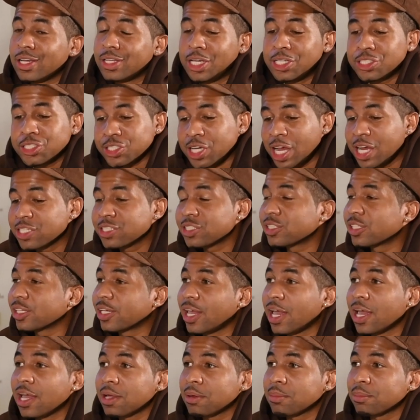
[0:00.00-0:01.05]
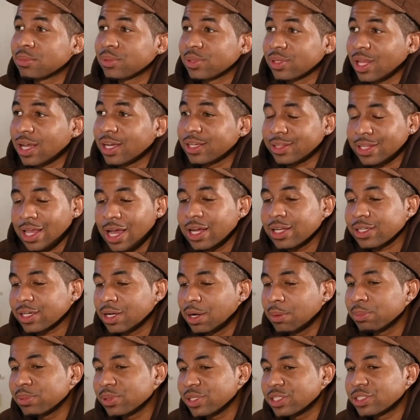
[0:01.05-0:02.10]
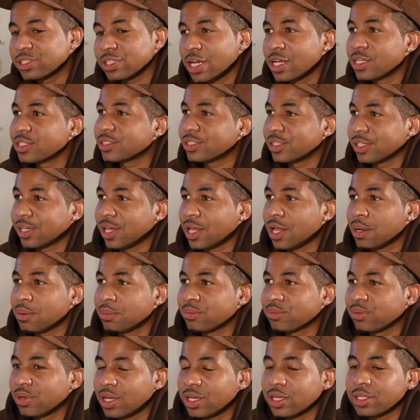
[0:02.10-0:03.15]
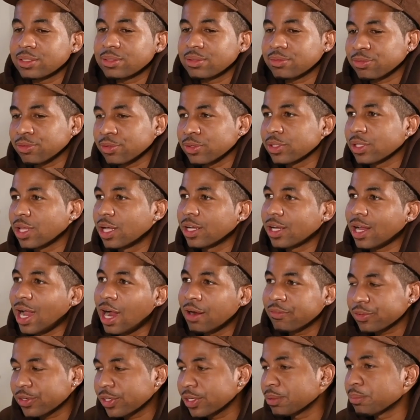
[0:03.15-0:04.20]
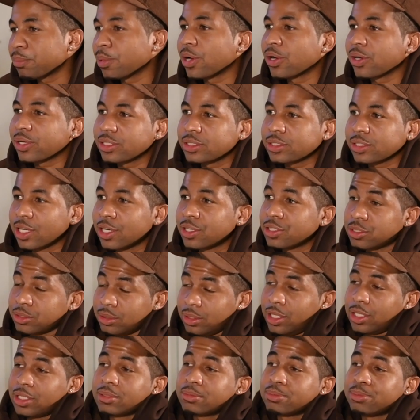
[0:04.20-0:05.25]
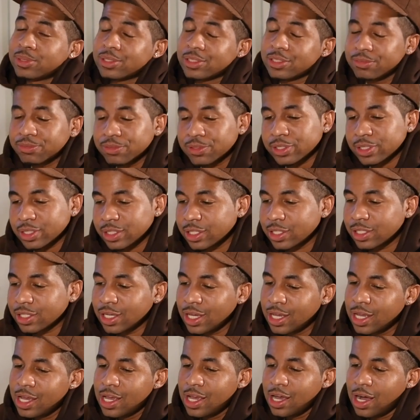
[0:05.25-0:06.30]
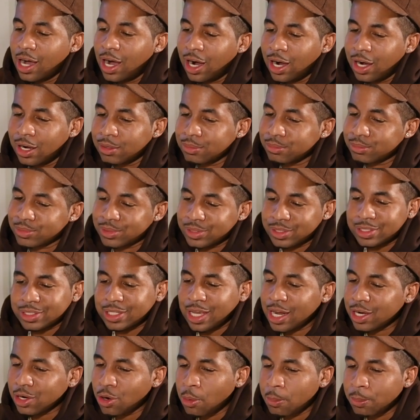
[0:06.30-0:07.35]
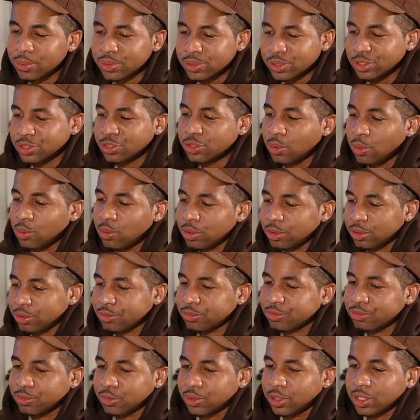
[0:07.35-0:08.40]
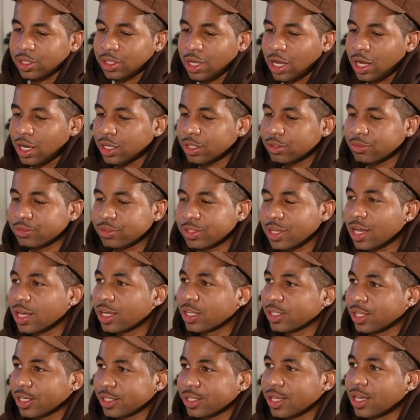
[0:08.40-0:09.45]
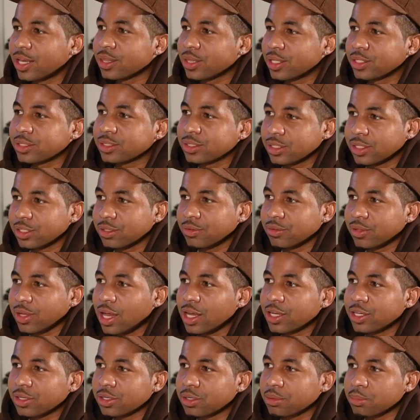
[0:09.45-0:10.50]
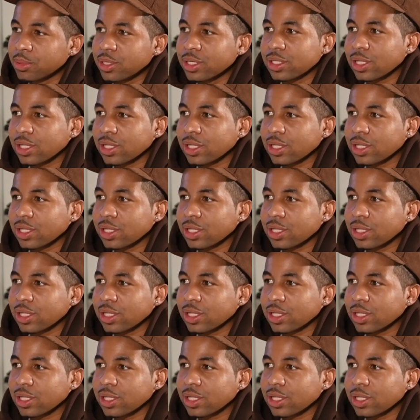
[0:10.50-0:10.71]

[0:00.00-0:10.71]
It changes the game. Like that company changed the game, and it for like African American skaters, like specifically, that opened the door for a lot of that, like the ethnicity of that. You know what I mean?